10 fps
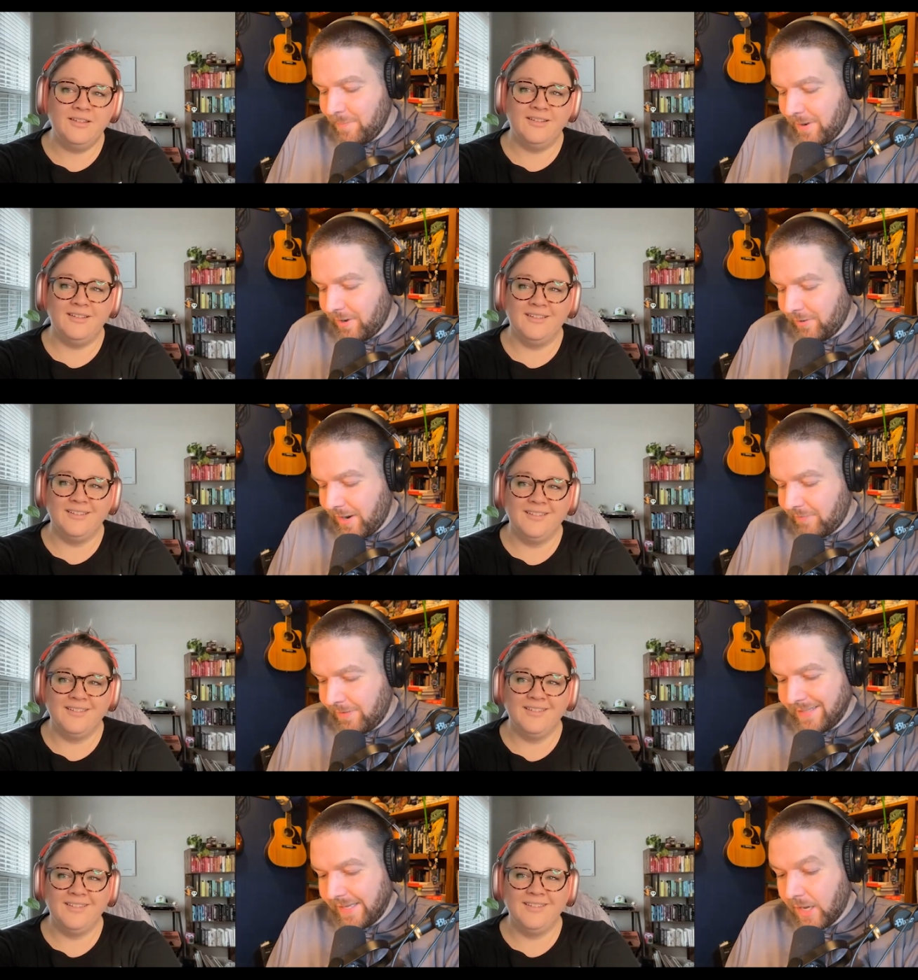Speaker 1: in a
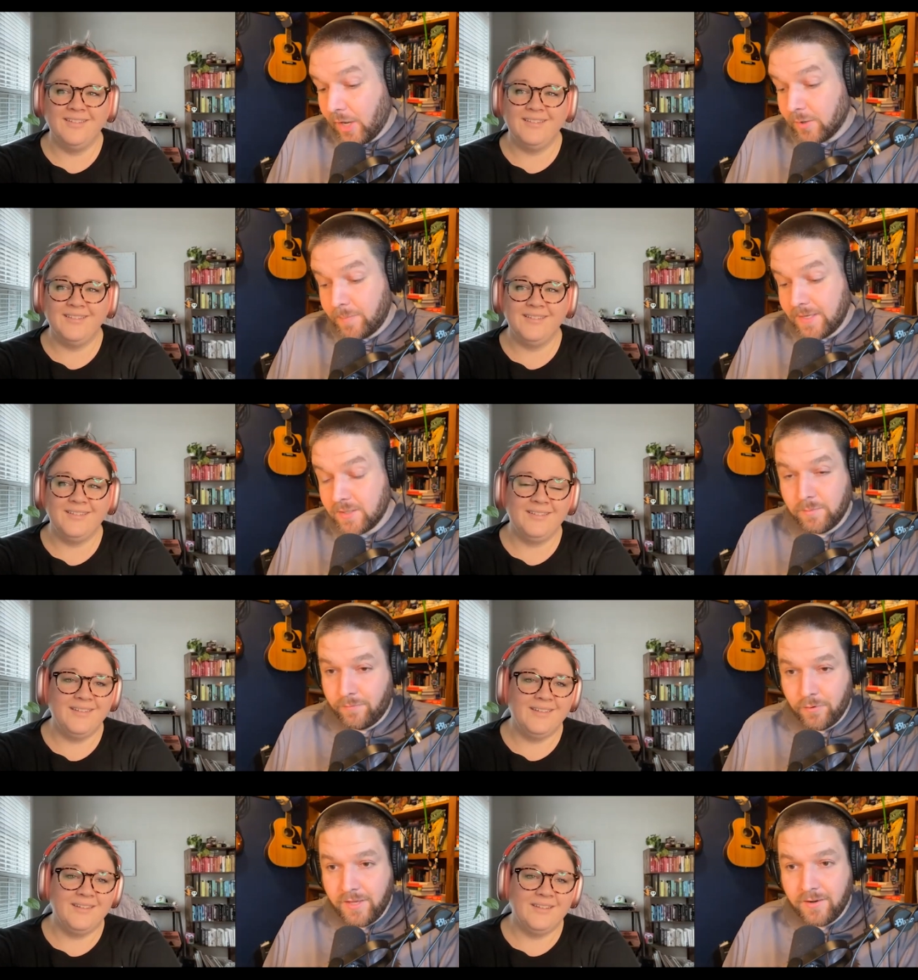paragraph and like a hundred pages
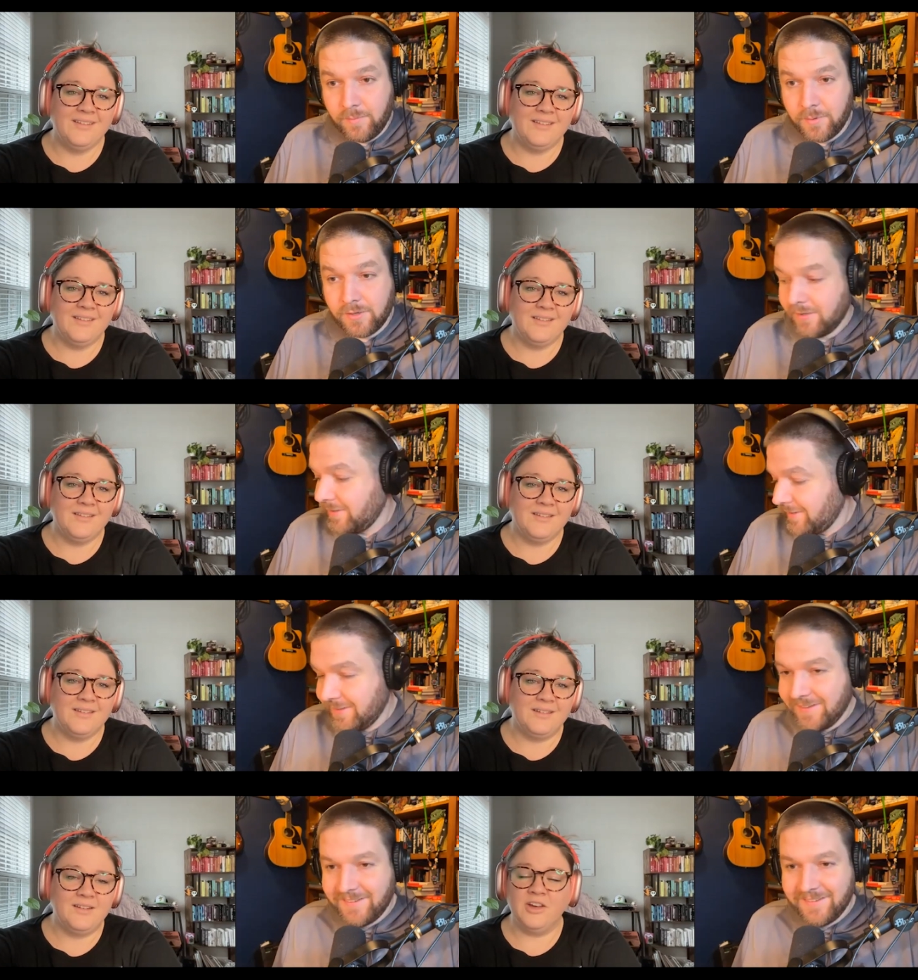before the end of the book.
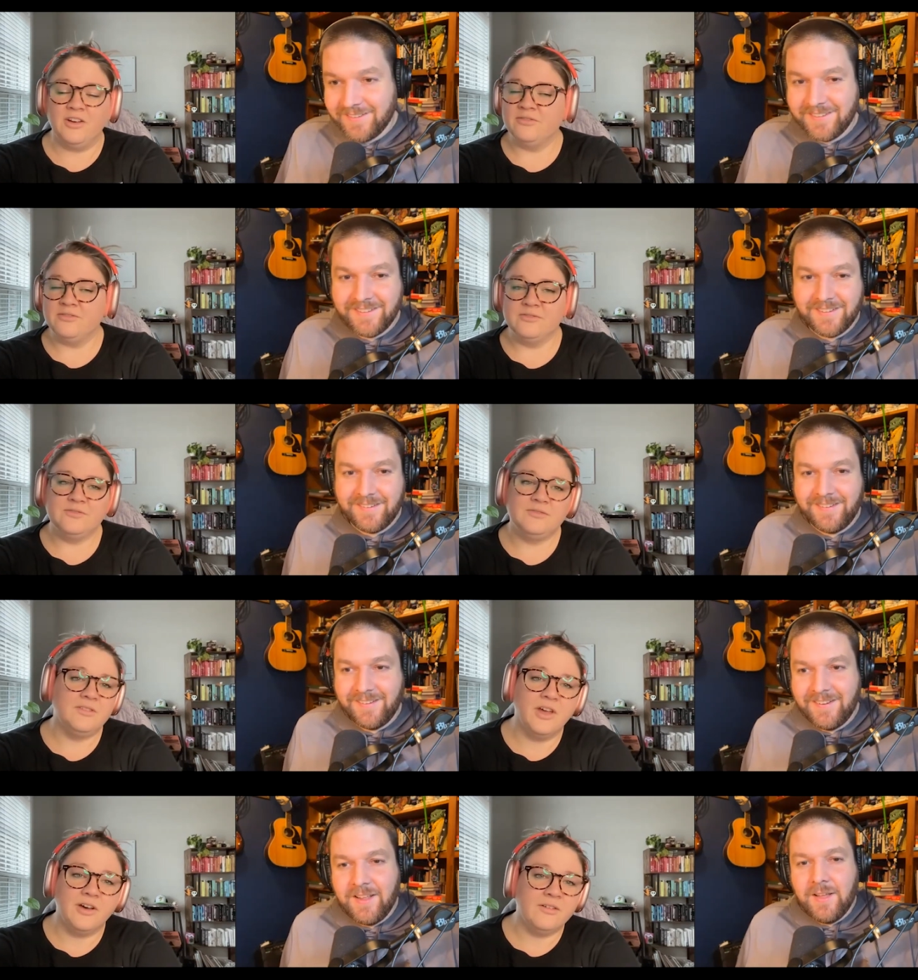
Speaker 2: No,
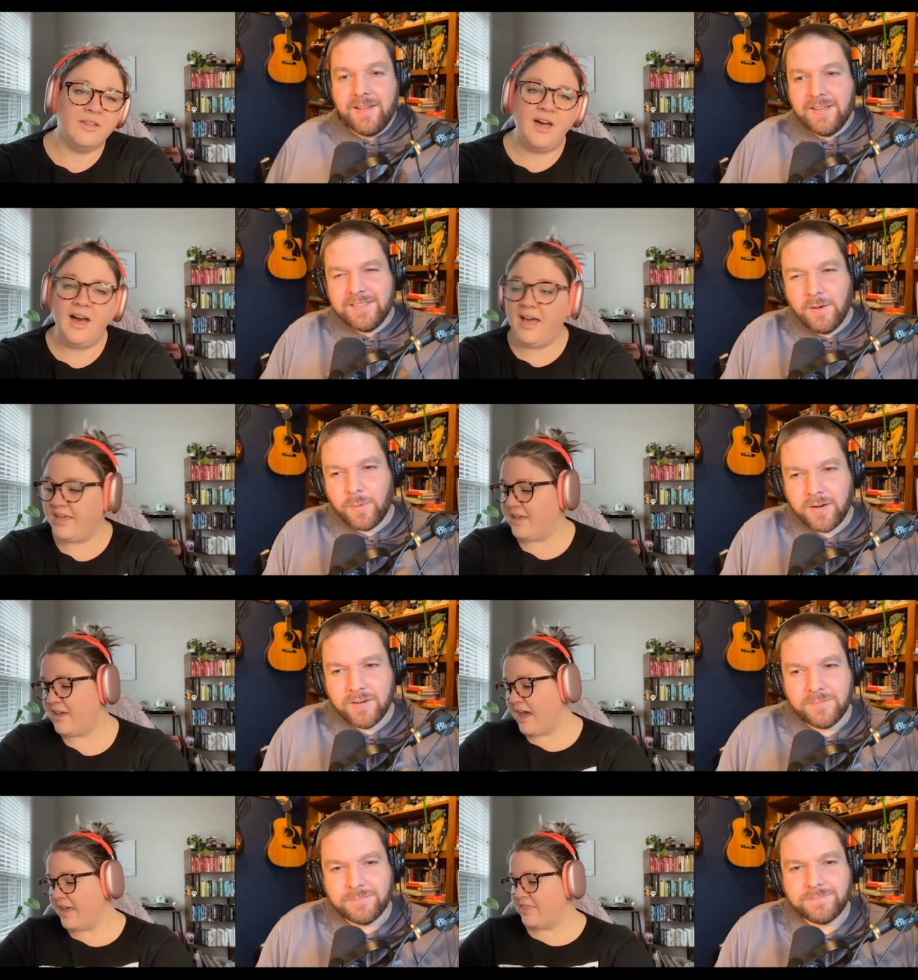no. Isn't that I,
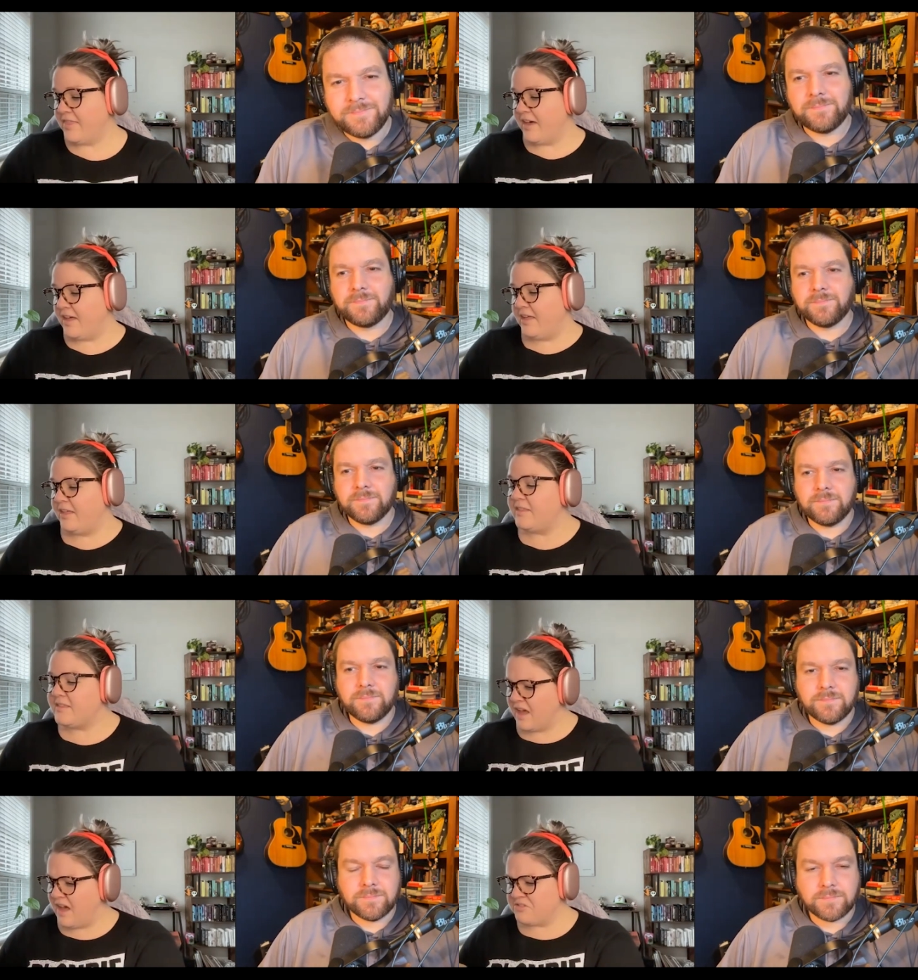weird? I thought
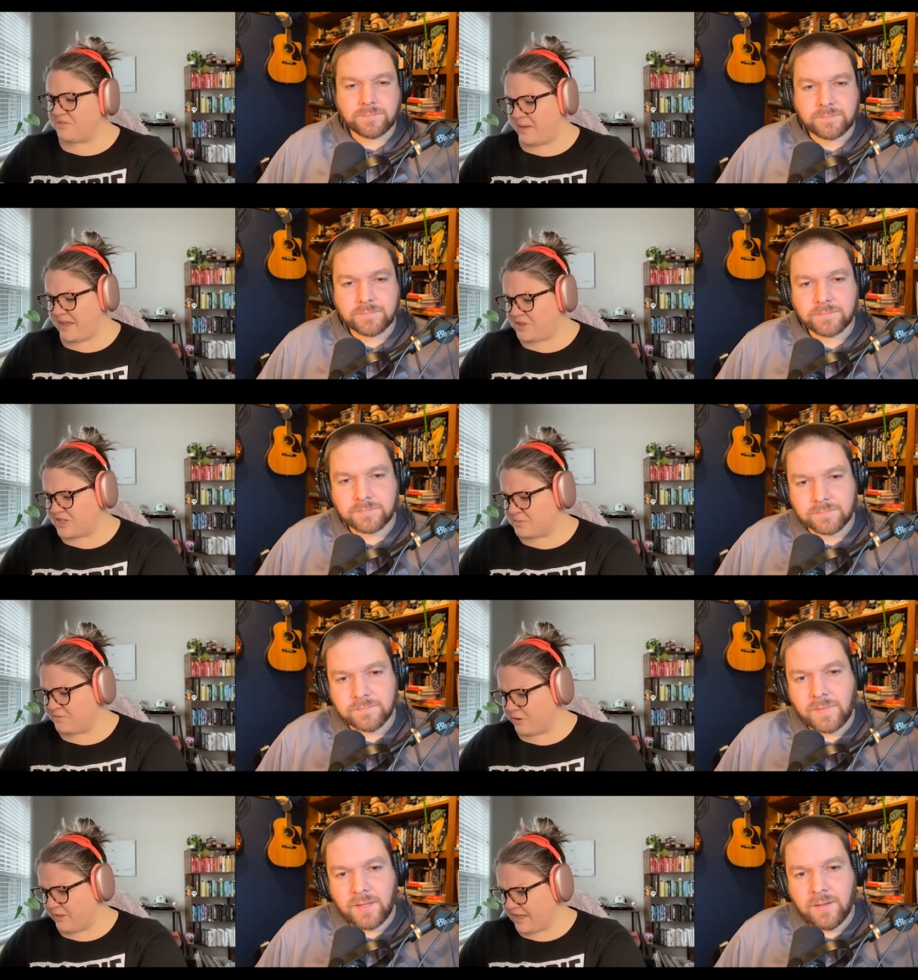it's a hundred
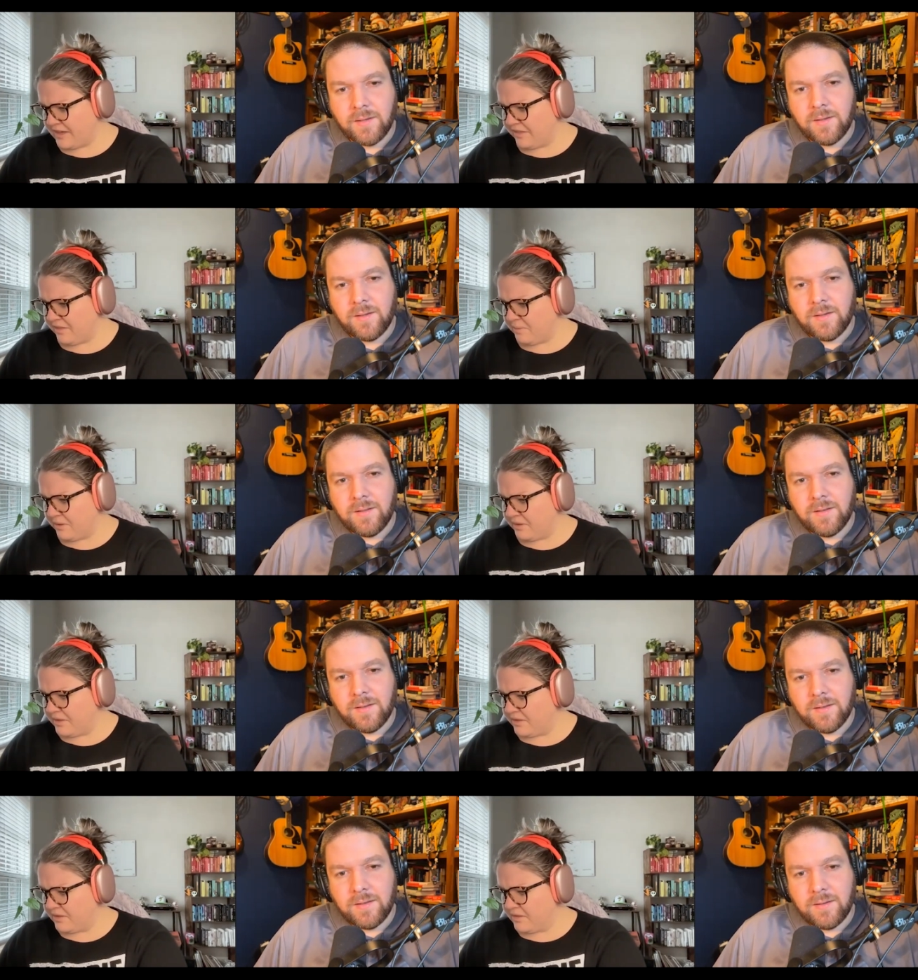pages before the end of the
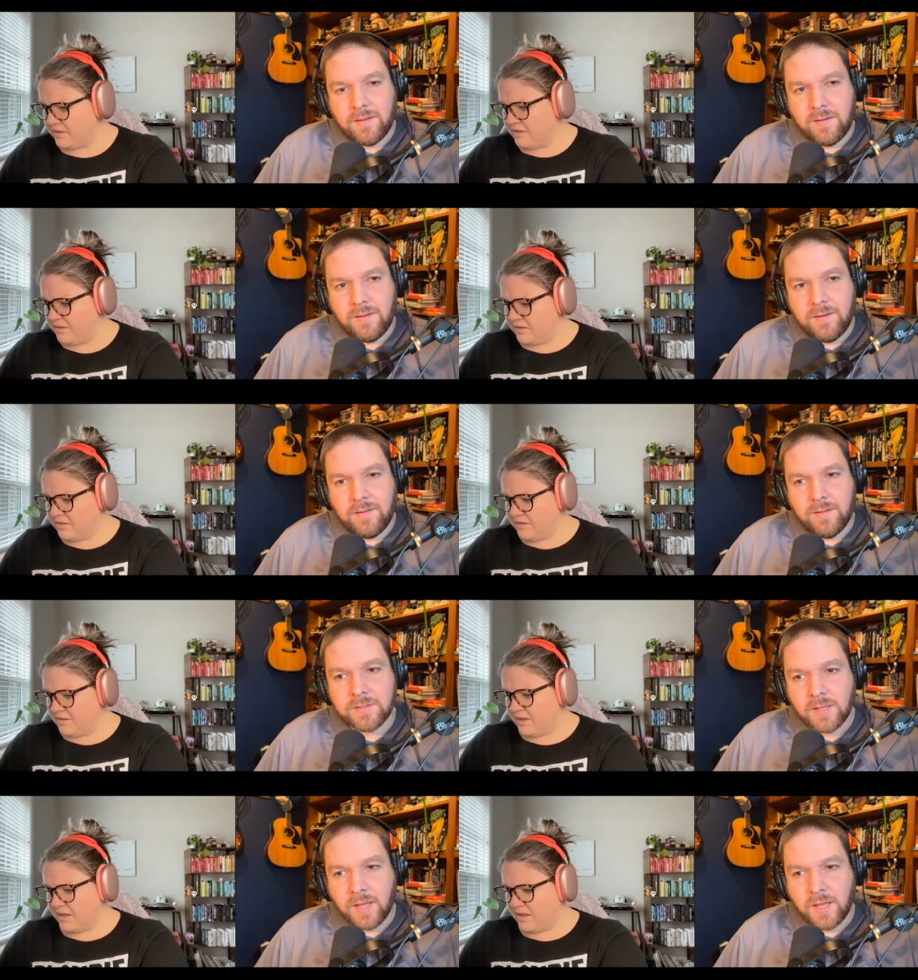book.
Speaker 1: There's a